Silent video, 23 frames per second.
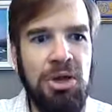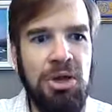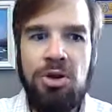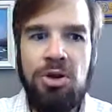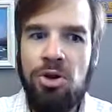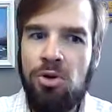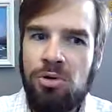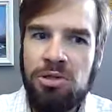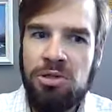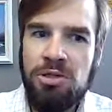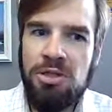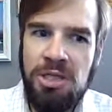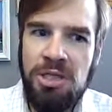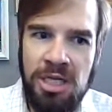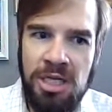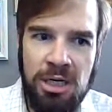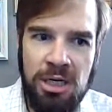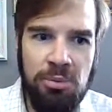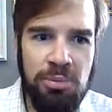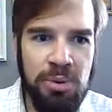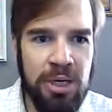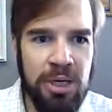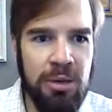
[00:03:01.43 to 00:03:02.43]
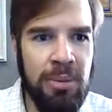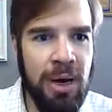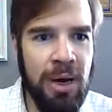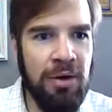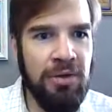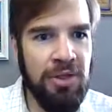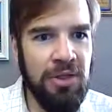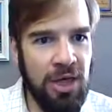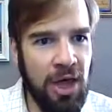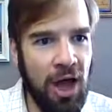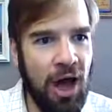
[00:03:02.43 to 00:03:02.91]
know a little bit
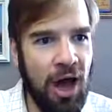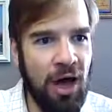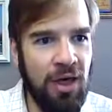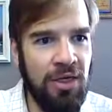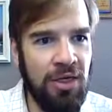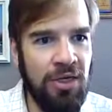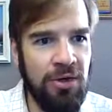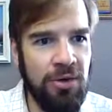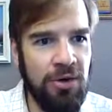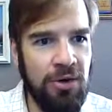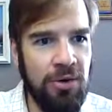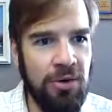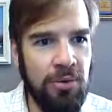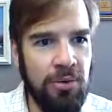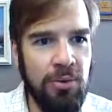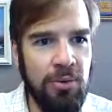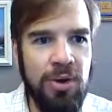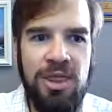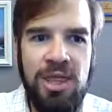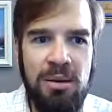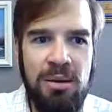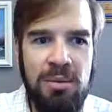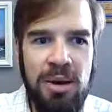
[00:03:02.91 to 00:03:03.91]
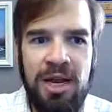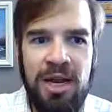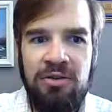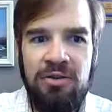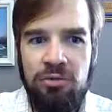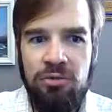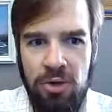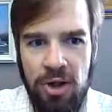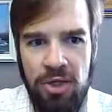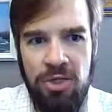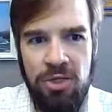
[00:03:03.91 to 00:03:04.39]
about the author, when they might
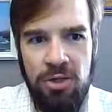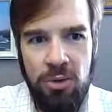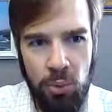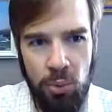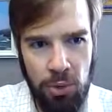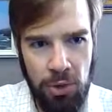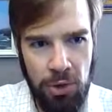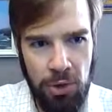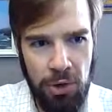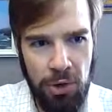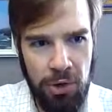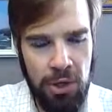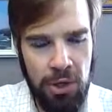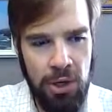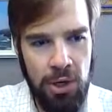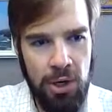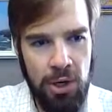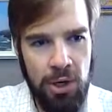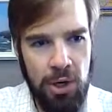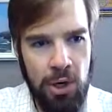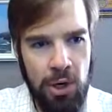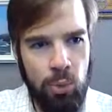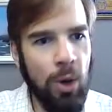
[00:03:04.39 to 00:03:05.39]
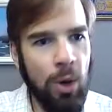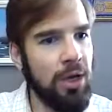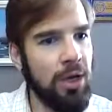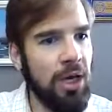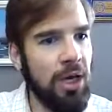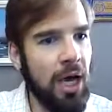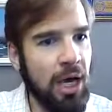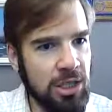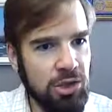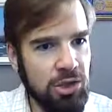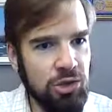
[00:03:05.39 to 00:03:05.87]
have written the work, what
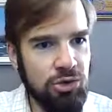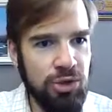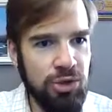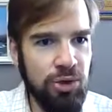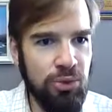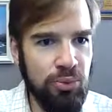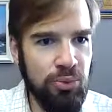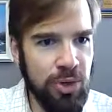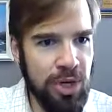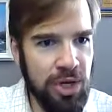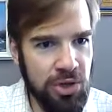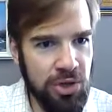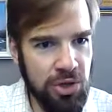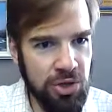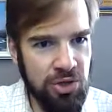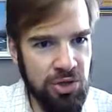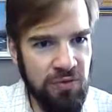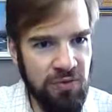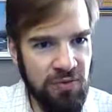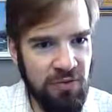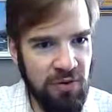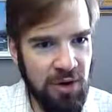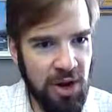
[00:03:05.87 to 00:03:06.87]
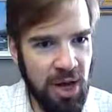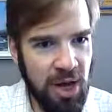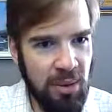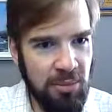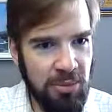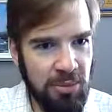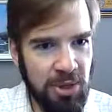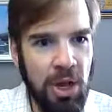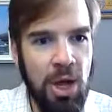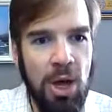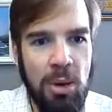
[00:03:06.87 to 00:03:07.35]
country or region they're
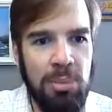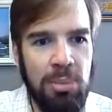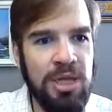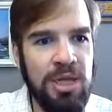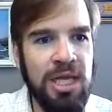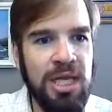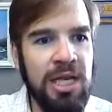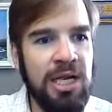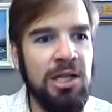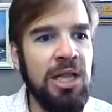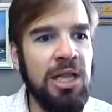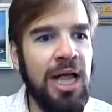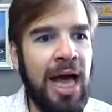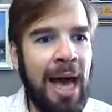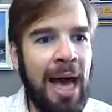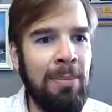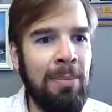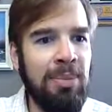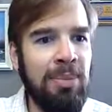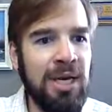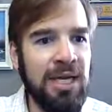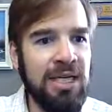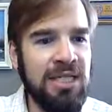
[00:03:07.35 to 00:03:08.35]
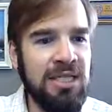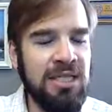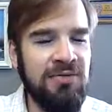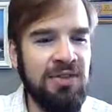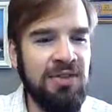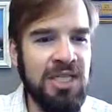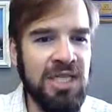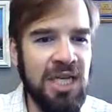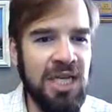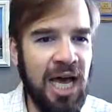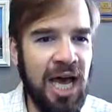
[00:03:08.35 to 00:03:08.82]
from, political happenings of
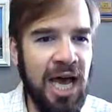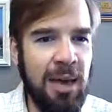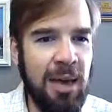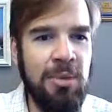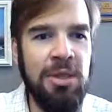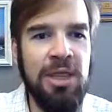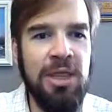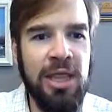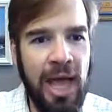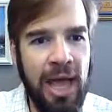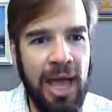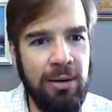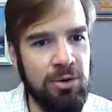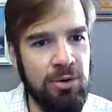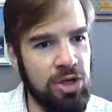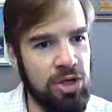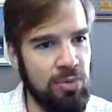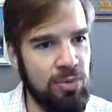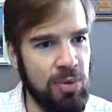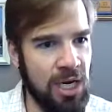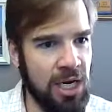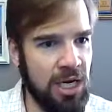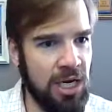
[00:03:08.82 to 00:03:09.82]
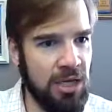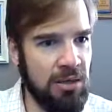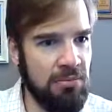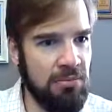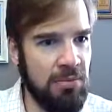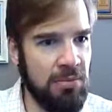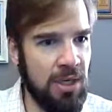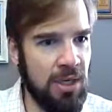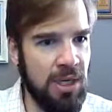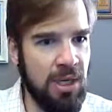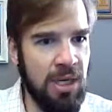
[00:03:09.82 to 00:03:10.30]
the time and language meaning.
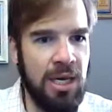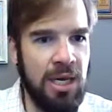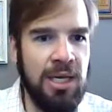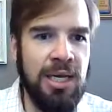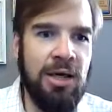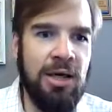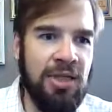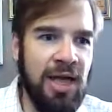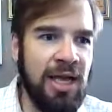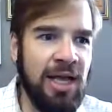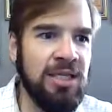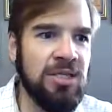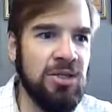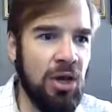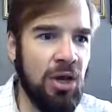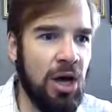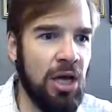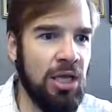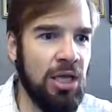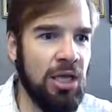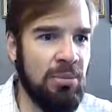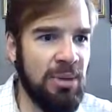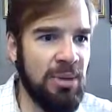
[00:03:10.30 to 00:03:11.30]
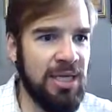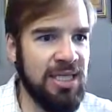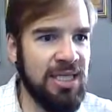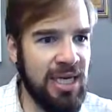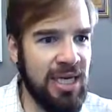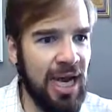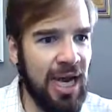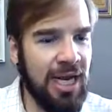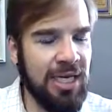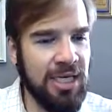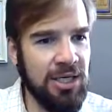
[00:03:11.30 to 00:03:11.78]
Now that's all a bit
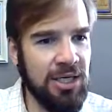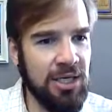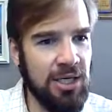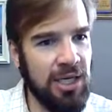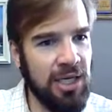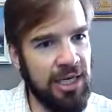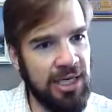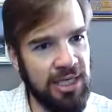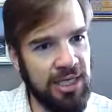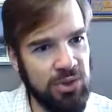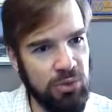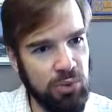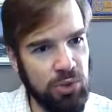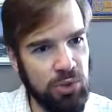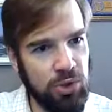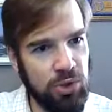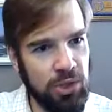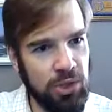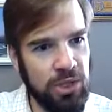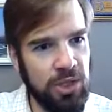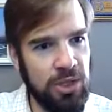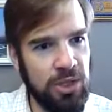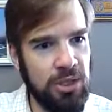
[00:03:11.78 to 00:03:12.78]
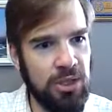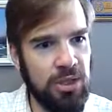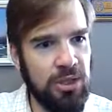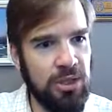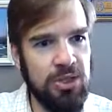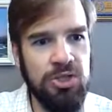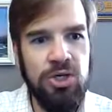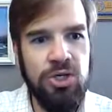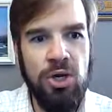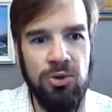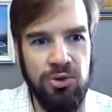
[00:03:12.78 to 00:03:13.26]
technical in its work.
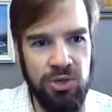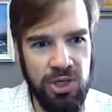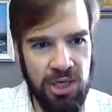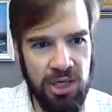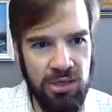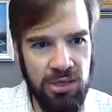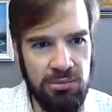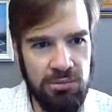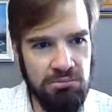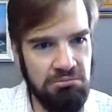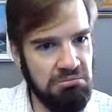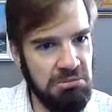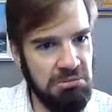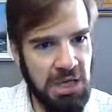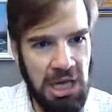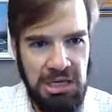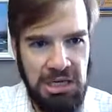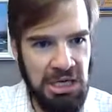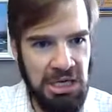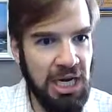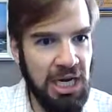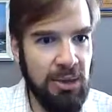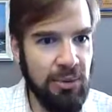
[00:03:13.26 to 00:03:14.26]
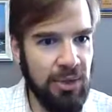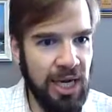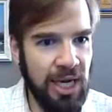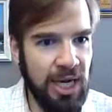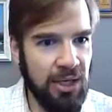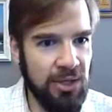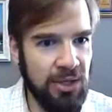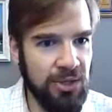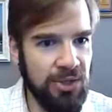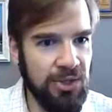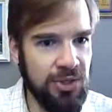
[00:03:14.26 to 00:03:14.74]
Sonia, and anyone
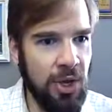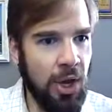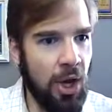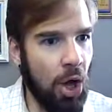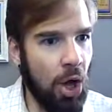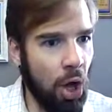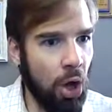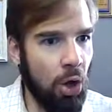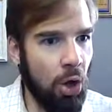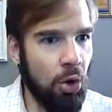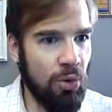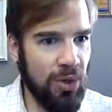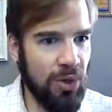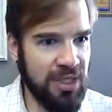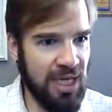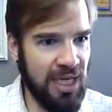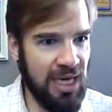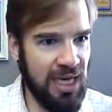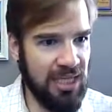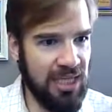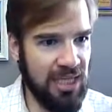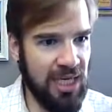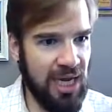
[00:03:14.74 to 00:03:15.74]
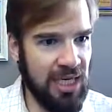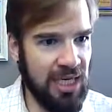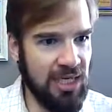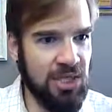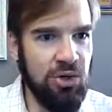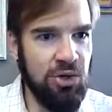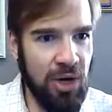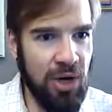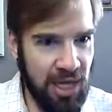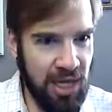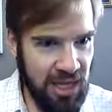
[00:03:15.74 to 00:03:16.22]
else, always has an
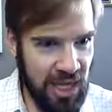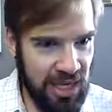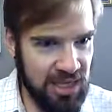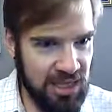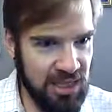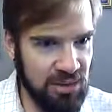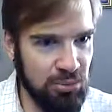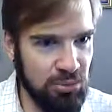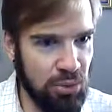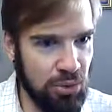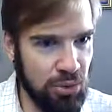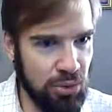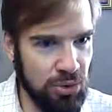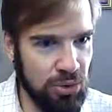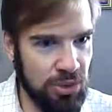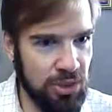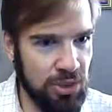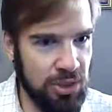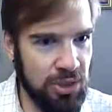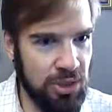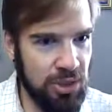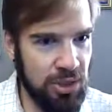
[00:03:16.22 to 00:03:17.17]
answer, and that's important.